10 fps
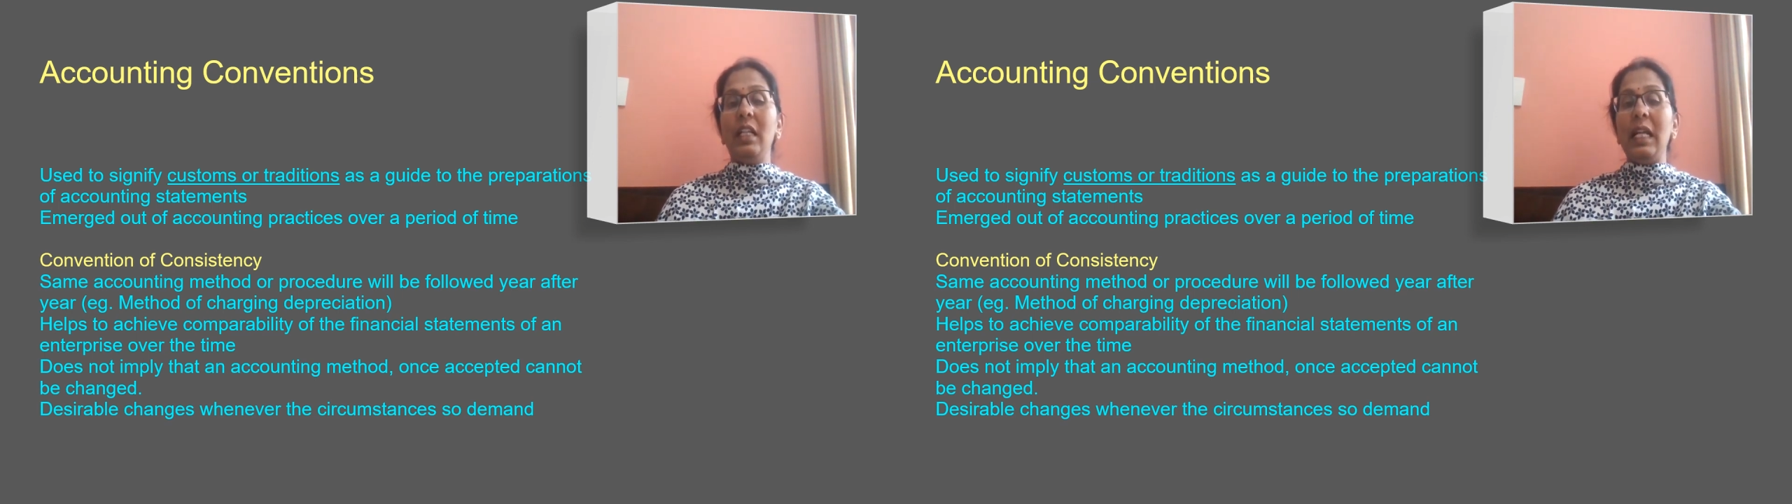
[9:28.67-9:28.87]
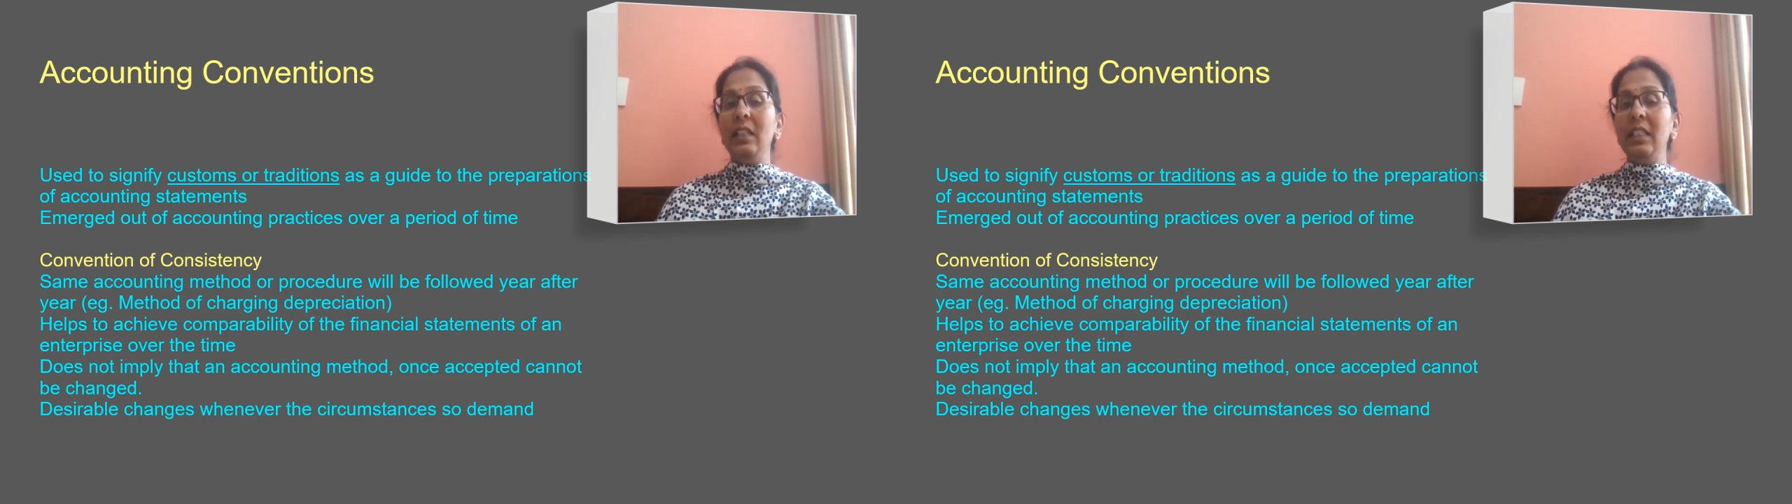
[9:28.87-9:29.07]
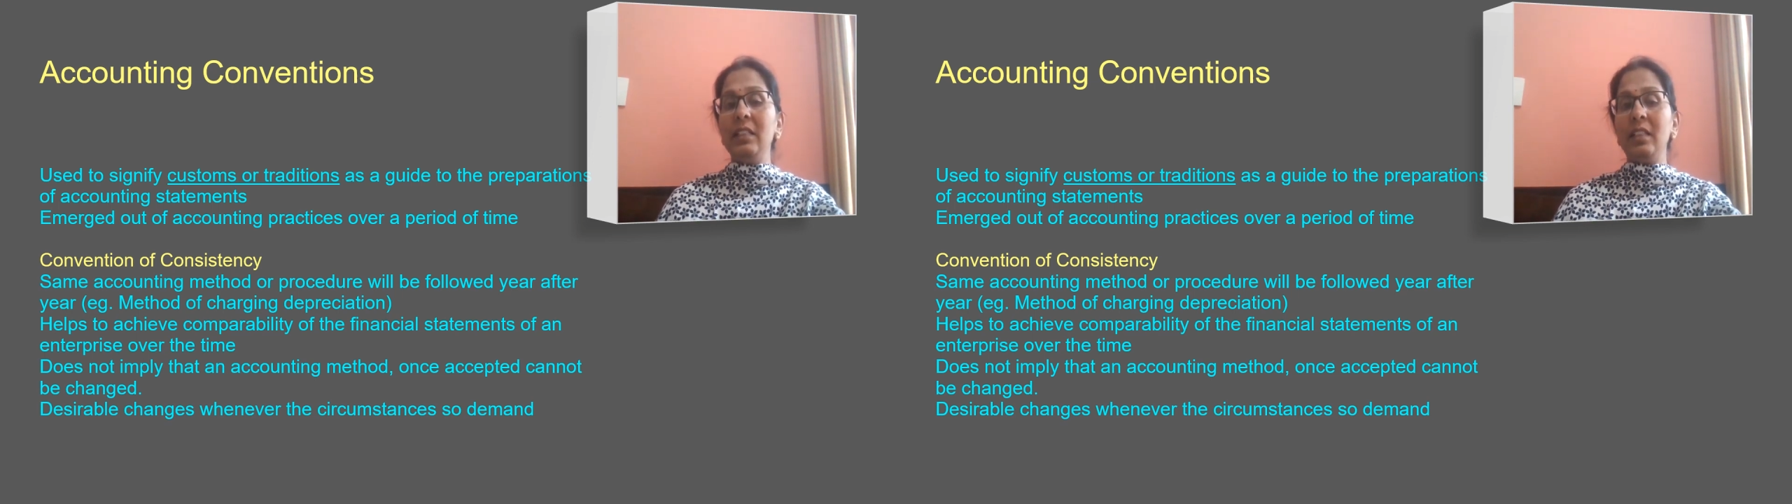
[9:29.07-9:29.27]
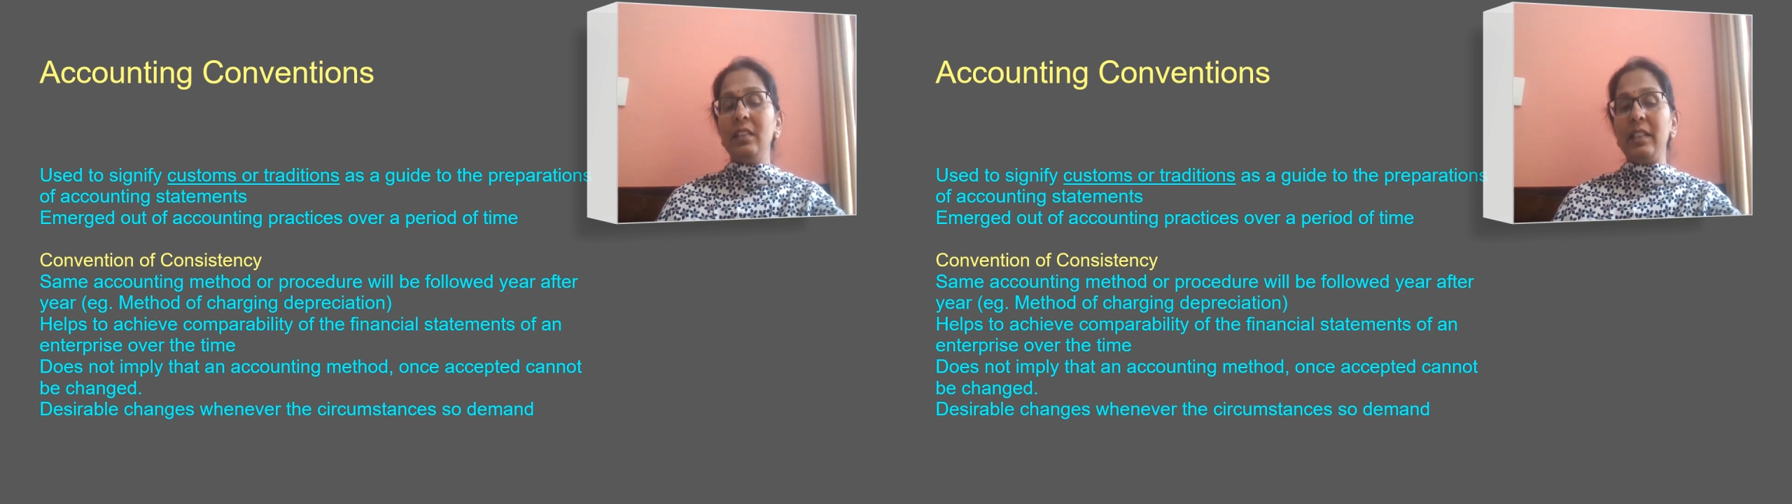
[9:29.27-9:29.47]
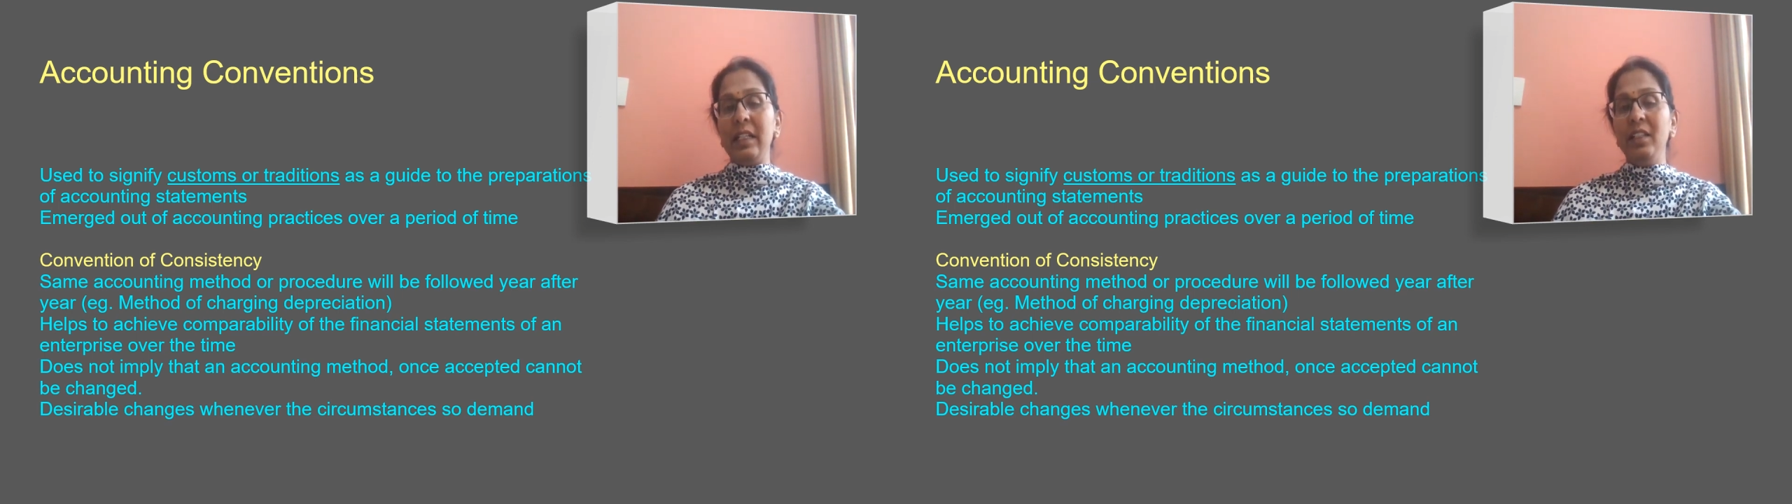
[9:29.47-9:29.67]
and these are
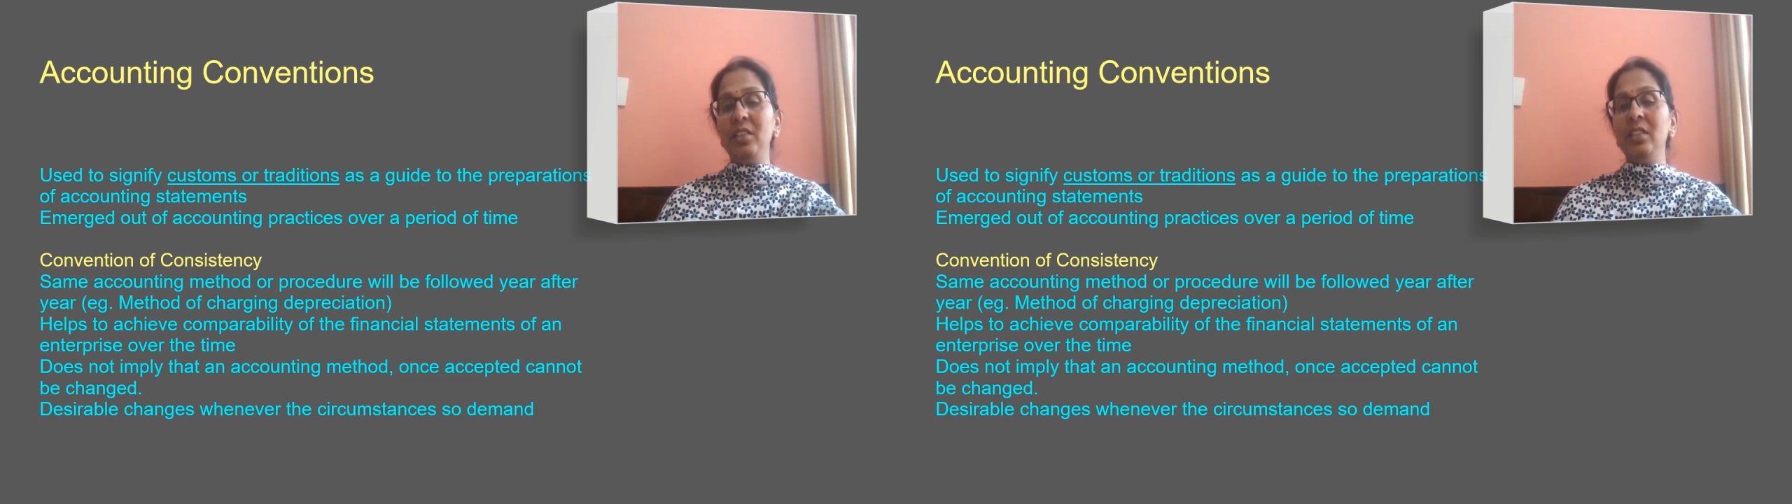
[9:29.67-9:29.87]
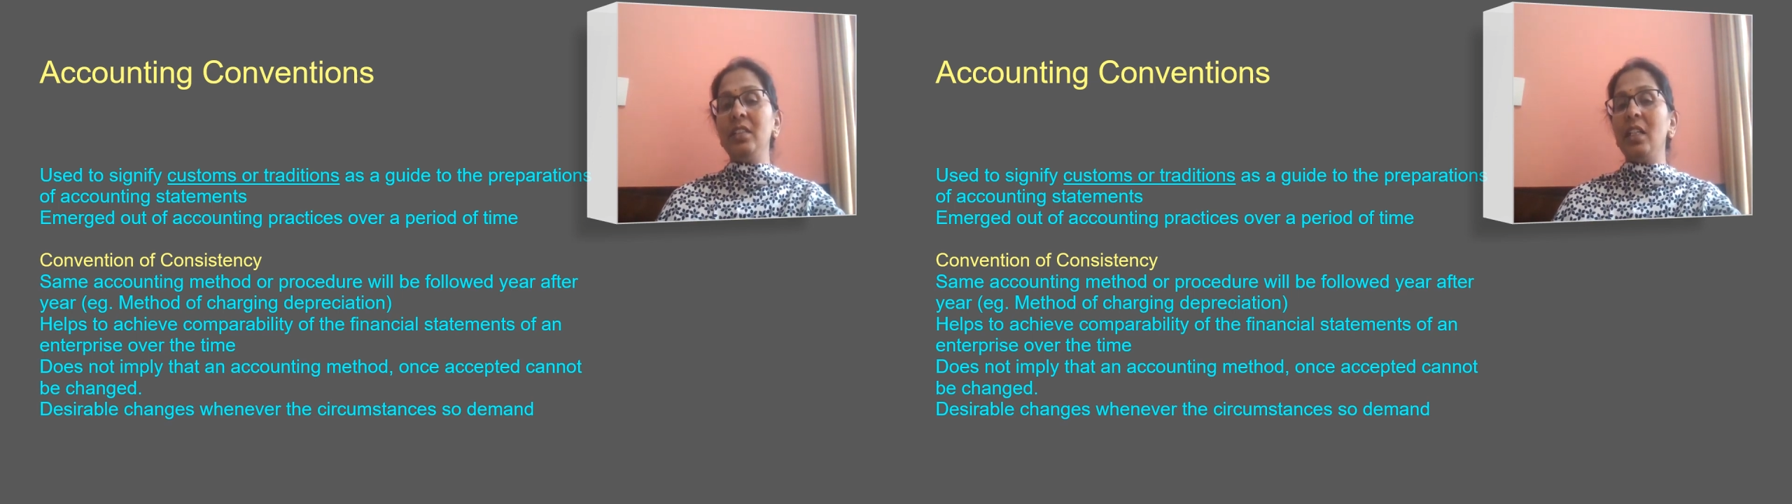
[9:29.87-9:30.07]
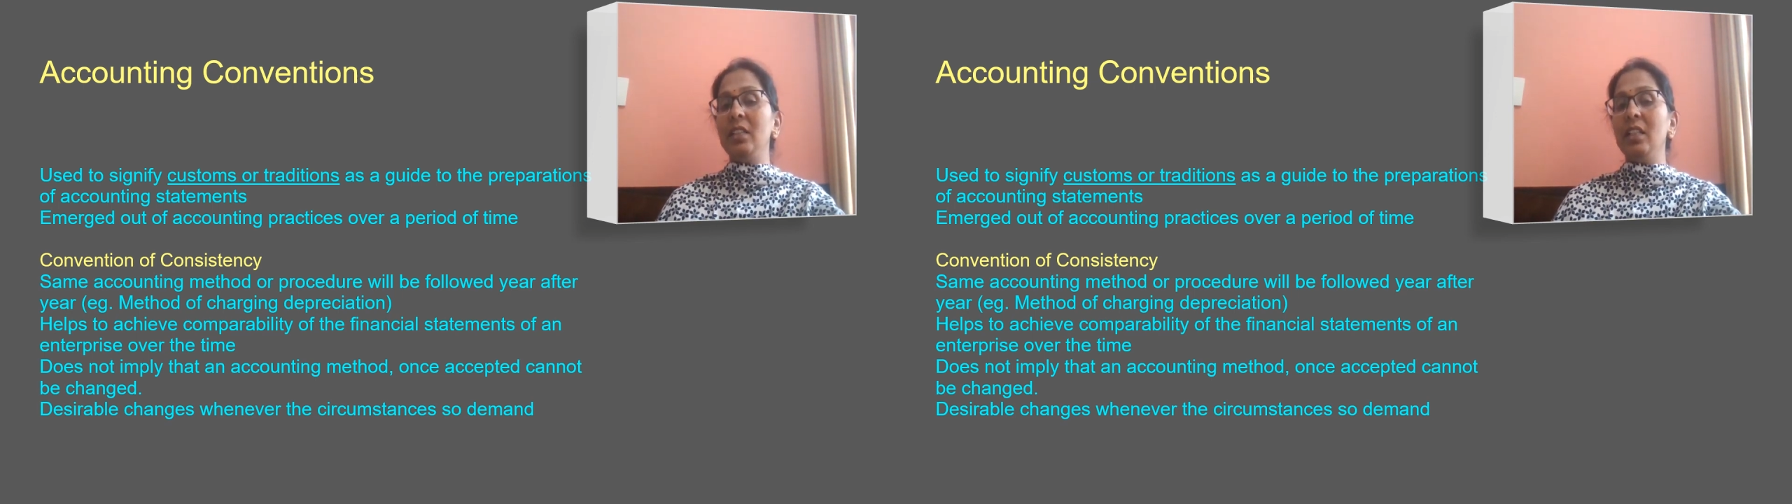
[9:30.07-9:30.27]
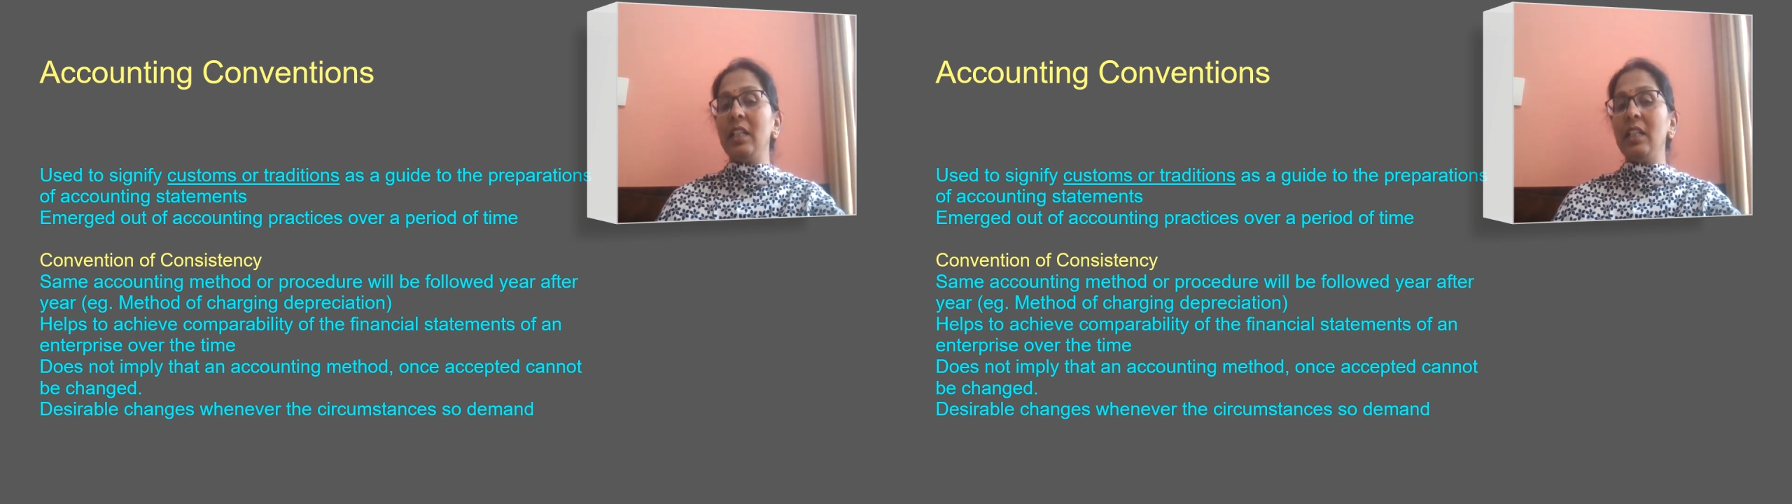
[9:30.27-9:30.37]
traditions are the